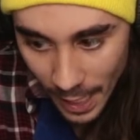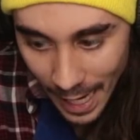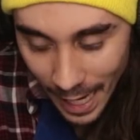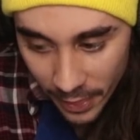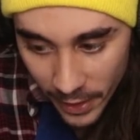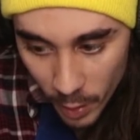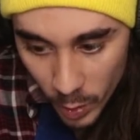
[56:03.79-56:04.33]
I
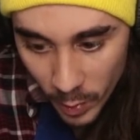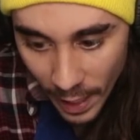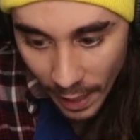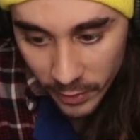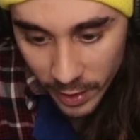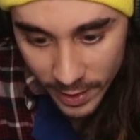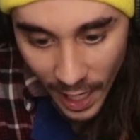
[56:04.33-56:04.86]
think we would
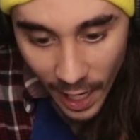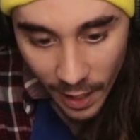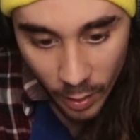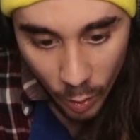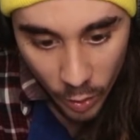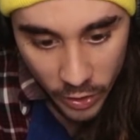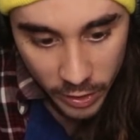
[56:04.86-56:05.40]
have to die
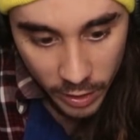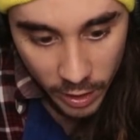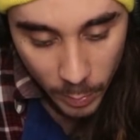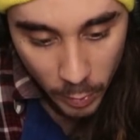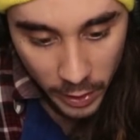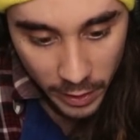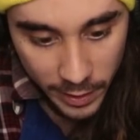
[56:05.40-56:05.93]
or to
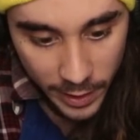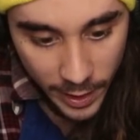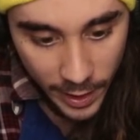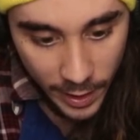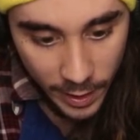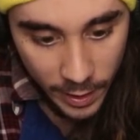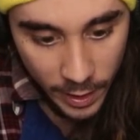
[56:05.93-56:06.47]
completely
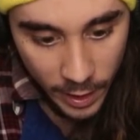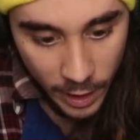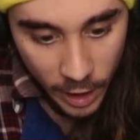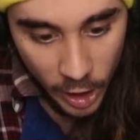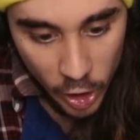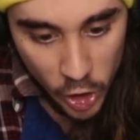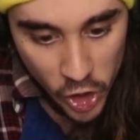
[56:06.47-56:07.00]

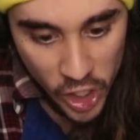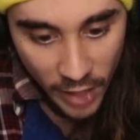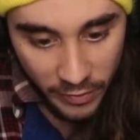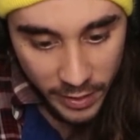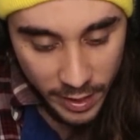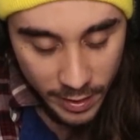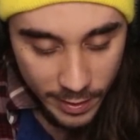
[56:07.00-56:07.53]

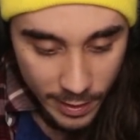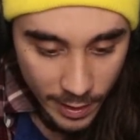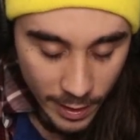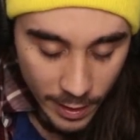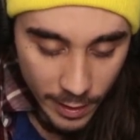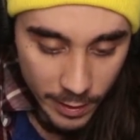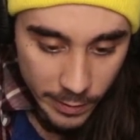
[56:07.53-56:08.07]
shift
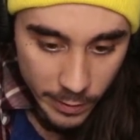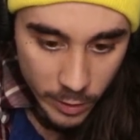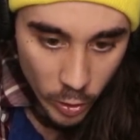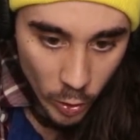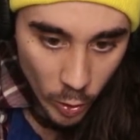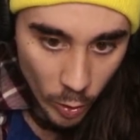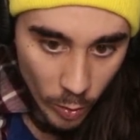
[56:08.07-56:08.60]

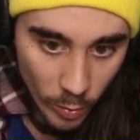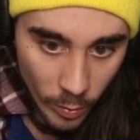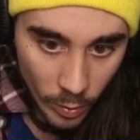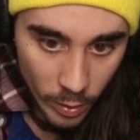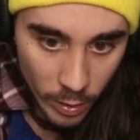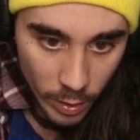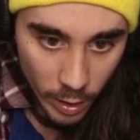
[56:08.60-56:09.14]
to
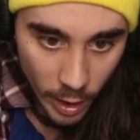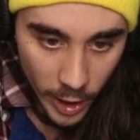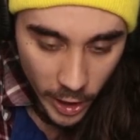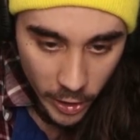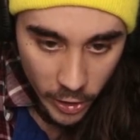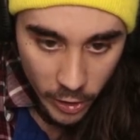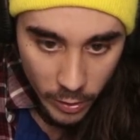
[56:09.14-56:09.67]

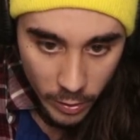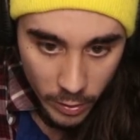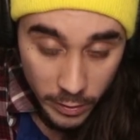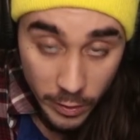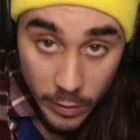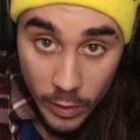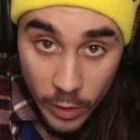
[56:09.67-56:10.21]
another
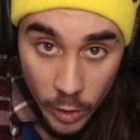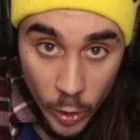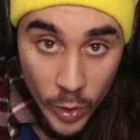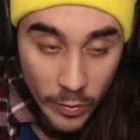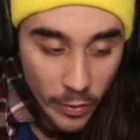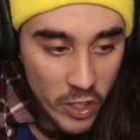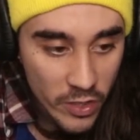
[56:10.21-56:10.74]

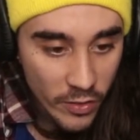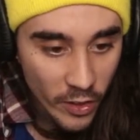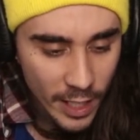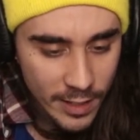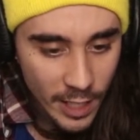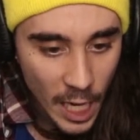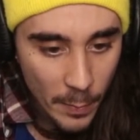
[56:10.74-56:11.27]
universe for
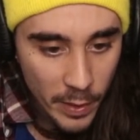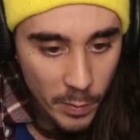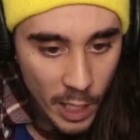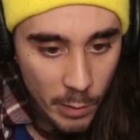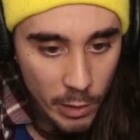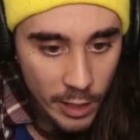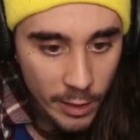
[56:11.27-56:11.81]
that to happen,
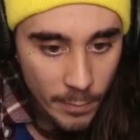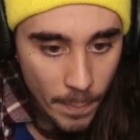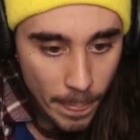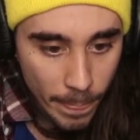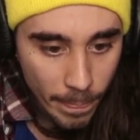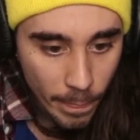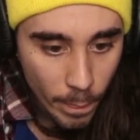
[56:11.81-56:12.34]
maybe.
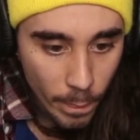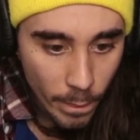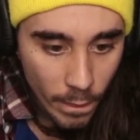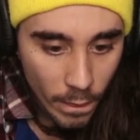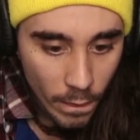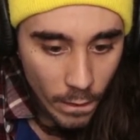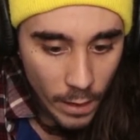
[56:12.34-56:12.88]

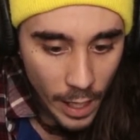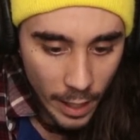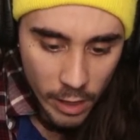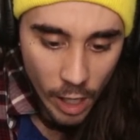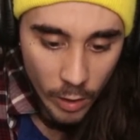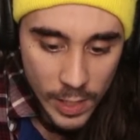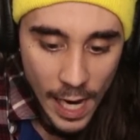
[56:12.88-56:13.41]
I don't
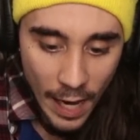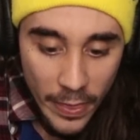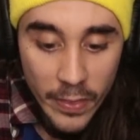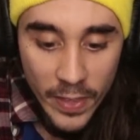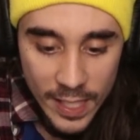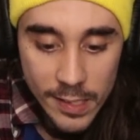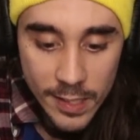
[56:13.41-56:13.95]
know. Yeah, I think
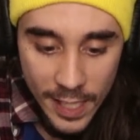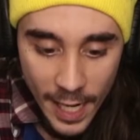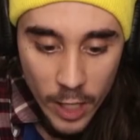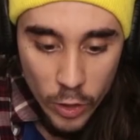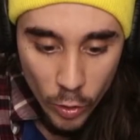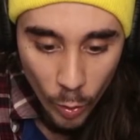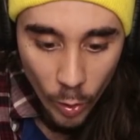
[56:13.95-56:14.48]
this is the
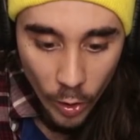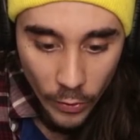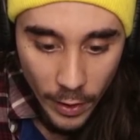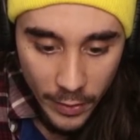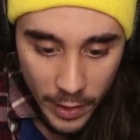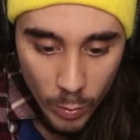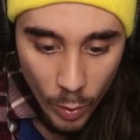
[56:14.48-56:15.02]
astral world.
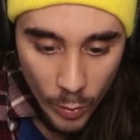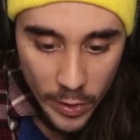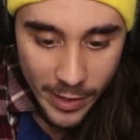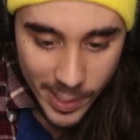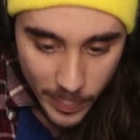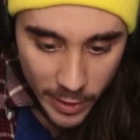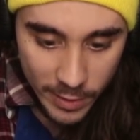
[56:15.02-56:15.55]
I think what we are
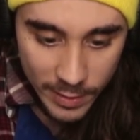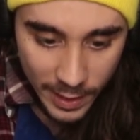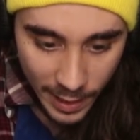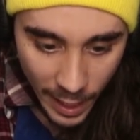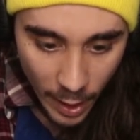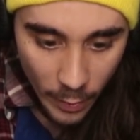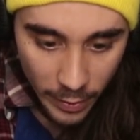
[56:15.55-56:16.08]
experiencing
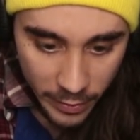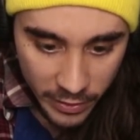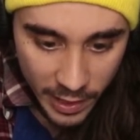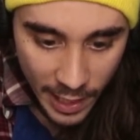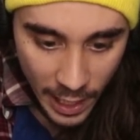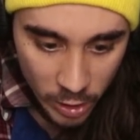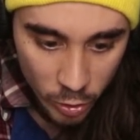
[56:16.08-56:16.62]
now is
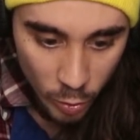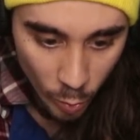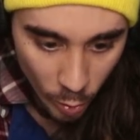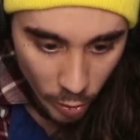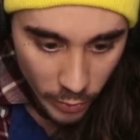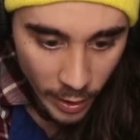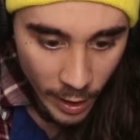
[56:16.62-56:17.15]
the astral
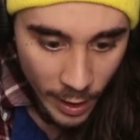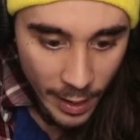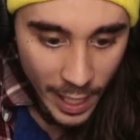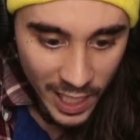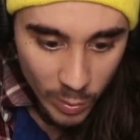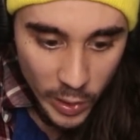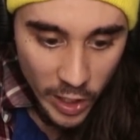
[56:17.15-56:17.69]
world,
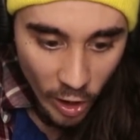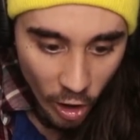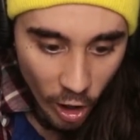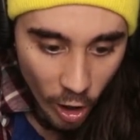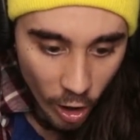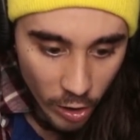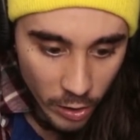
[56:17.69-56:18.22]
and we are
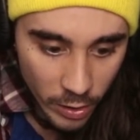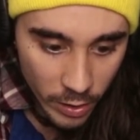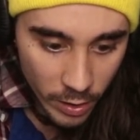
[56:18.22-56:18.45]
all